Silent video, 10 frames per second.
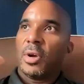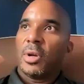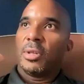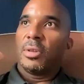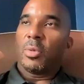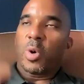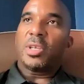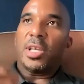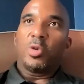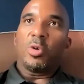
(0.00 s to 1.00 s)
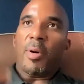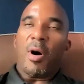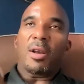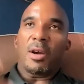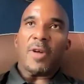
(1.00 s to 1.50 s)
the work that you are a
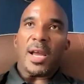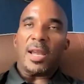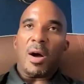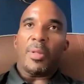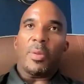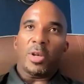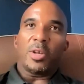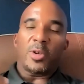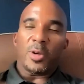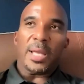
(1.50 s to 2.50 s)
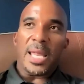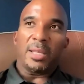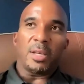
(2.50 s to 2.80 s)
part of right now and the work that you're planning to